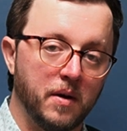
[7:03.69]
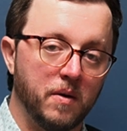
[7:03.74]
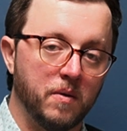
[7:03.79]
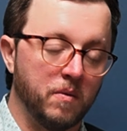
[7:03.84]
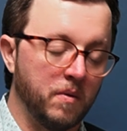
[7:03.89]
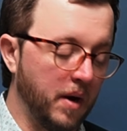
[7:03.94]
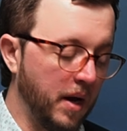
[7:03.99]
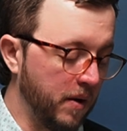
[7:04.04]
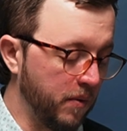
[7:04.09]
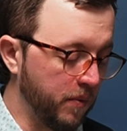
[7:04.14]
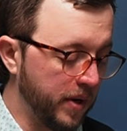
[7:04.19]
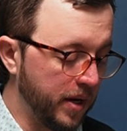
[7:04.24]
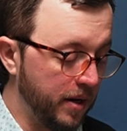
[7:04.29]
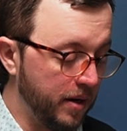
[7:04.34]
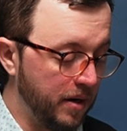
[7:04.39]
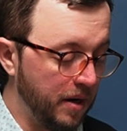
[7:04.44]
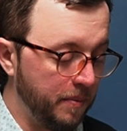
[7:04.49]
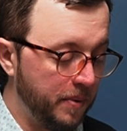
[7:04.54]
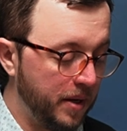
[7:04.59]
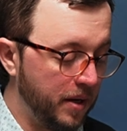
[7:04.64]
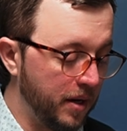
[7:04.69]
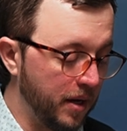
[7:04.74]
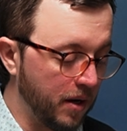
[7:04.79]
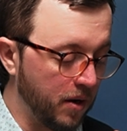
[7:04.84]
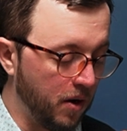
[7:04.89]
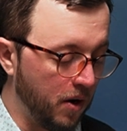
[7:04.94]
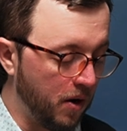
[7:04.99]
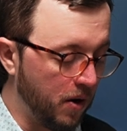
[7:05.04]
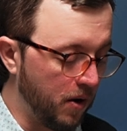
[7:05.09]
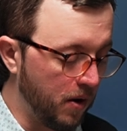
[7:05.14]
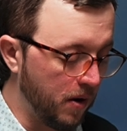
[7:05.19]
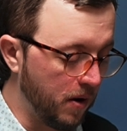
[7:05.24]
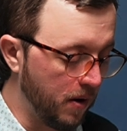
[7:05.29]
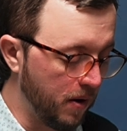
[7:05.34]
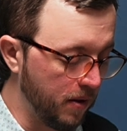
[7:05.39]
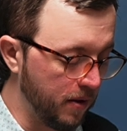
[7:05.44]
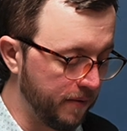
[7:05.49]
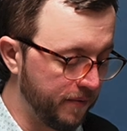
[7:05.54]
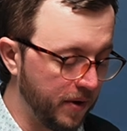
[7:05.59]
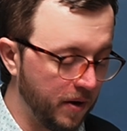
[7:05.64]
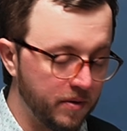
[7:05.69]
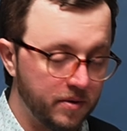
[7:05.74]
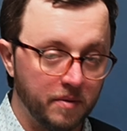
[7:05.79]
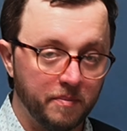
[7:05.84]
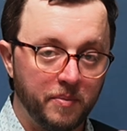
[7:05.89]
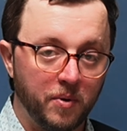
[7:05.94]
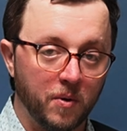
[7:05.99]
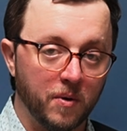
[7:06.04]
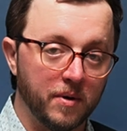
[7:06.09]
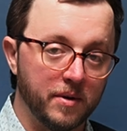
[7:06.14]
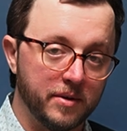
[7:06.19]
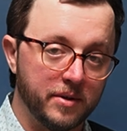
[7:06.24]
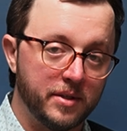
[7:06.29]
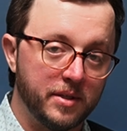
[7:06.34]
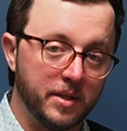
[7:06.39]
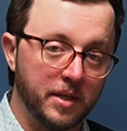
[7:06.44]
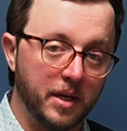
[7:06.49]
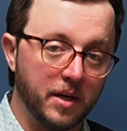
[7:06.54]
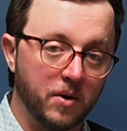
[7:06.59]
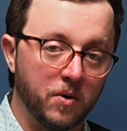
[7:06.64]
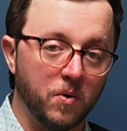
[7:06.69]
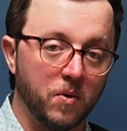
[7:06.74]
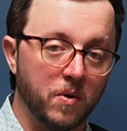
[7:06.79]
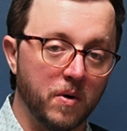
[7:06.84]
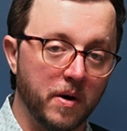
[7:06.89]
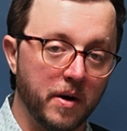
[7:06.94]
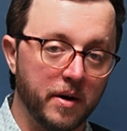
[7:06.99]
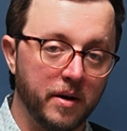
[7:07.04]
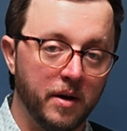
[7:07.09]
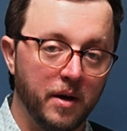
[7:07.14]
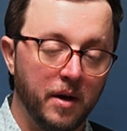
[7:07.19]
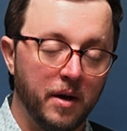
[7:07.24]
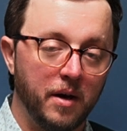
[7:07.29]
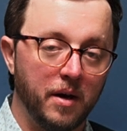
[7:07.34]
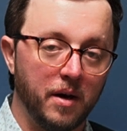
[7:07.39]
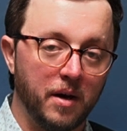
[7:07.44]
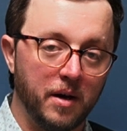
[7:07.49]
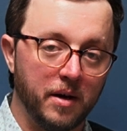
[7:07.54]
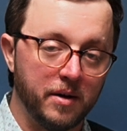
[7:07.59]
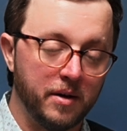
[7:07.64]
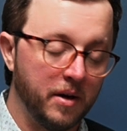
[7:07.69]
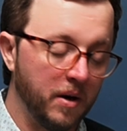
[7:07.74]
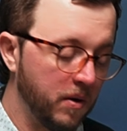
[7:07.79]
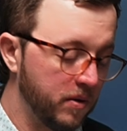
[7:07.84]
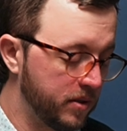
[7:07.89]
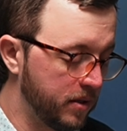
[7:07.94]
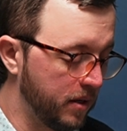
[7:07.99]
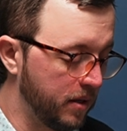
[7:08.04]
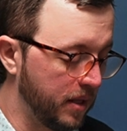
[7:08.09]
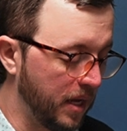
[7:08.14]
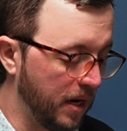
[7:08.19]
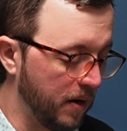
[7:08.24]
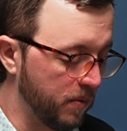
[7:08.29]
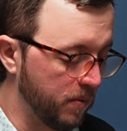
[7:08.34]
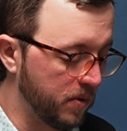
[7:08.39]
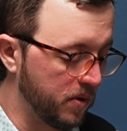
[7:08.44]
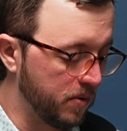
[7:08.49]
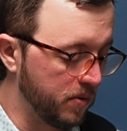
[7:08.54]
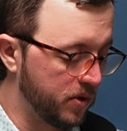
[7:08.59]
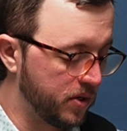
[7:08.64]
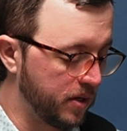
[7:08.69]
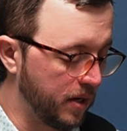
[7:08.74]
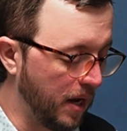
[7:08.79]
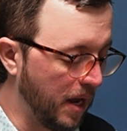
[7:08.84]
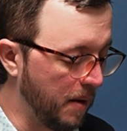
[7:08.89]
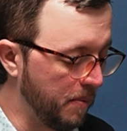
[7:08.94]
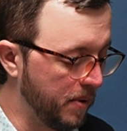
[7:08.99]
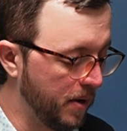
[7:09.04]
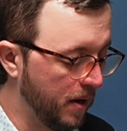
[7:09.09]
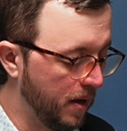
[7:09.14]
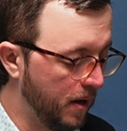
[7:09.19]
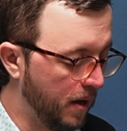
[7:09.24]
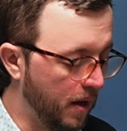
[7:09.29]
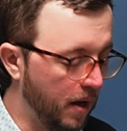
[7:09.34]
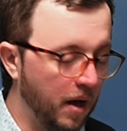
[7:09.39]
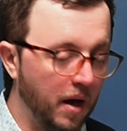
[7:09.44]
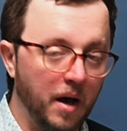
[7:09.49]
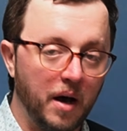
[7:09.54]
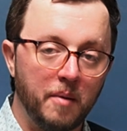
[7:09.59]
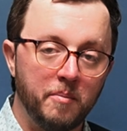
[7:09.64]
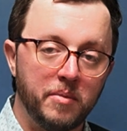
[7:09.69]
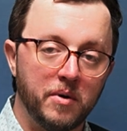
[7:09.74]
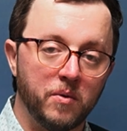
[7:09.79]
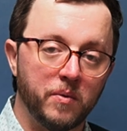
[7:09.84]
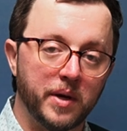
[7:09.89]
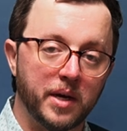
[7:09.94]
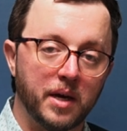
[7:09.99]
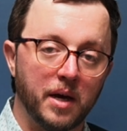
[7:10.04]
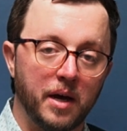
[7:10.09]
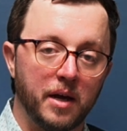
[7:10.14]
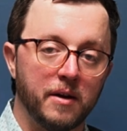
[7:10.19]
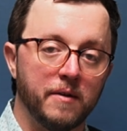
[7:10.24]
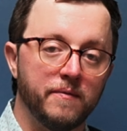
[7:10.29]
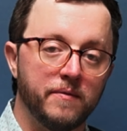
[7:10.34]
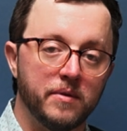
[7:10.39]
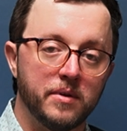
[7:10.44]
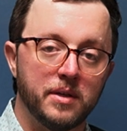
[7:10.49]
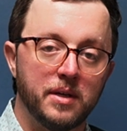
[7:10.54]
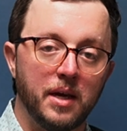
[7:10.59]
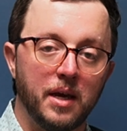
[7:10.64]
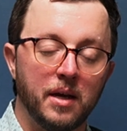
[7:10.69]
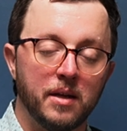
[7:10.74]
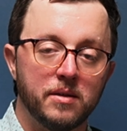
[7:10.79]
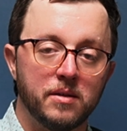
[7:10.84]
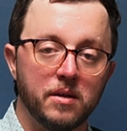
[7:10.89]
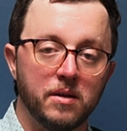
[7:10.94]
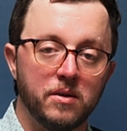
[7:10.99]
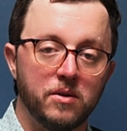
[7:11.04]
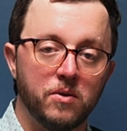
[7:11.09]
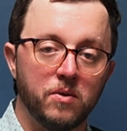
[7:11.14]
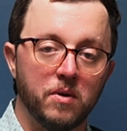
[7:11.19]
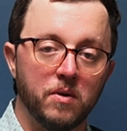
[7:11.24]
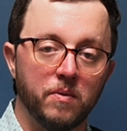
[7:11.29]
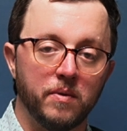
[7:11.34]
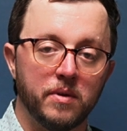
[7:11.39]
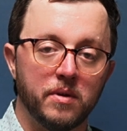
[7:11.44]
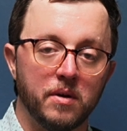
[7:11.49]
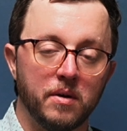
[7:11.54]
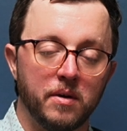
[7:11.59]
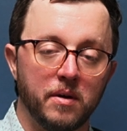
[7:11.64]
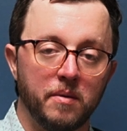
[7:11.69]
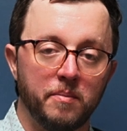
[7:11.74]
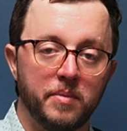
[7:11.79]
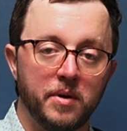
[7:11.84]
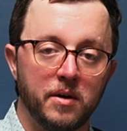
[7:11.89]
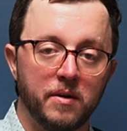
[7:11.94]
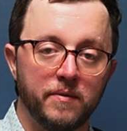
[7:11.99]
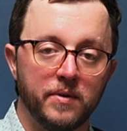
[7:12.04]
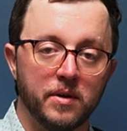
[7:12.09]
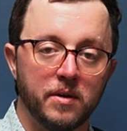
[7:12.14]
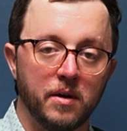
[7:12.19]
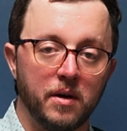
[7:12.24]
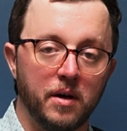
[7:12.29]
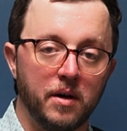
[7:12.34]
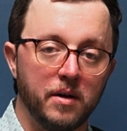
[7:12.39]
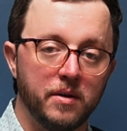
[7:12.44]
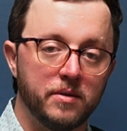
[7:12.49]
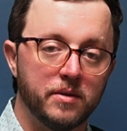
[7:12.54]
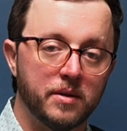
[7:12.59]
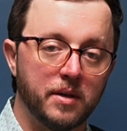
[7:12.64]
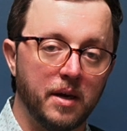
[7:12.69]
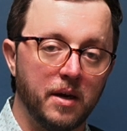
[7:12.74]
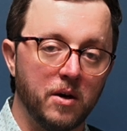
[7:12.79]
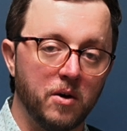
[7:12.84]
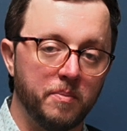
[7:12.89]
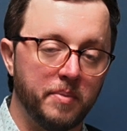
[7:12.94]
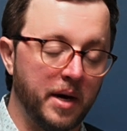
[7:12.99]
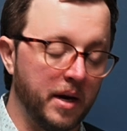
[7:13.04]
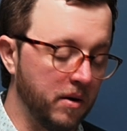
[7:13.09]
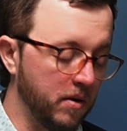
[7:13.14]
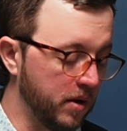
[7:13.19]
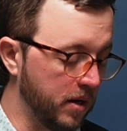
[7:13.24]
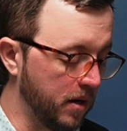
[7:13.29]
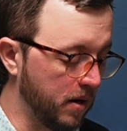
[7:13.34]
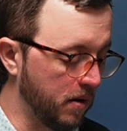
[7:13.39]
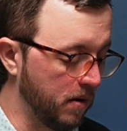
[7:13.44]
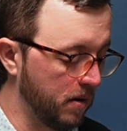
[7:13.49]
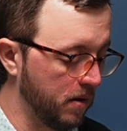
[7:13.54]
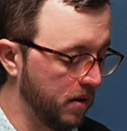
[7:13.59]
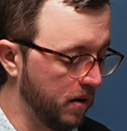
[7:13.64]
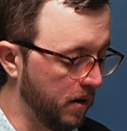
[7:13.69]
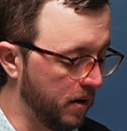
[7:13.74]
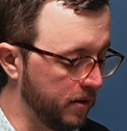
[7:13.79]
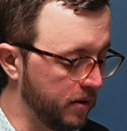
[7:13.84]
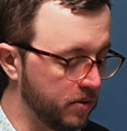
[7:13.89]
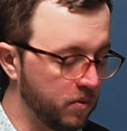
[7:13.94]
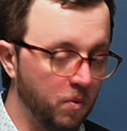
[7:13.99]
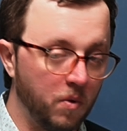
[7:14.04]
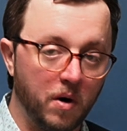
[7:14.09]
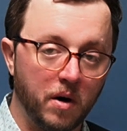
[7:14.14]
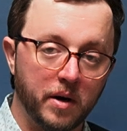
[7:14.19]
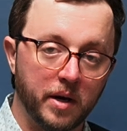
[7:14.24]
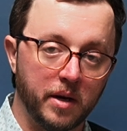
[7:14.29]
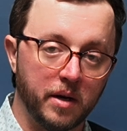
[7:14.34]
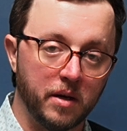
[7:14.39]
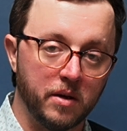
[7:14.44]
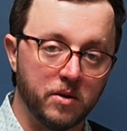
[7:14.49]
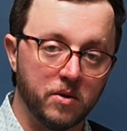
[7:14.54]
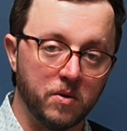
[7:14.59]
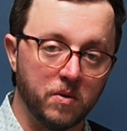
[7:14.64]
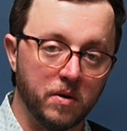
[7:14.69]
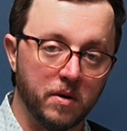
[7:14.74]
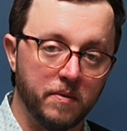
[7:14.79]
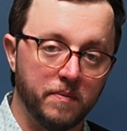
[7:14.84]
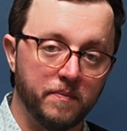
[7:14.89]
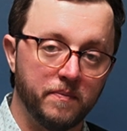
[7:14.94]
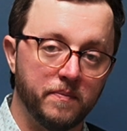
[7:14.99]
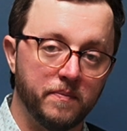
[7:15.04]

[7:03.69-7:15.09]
Right, we end up hitting all of those important C chord notes in that root shape, but we kind of dance into it with a bit of a scale pattern here, just walking into it.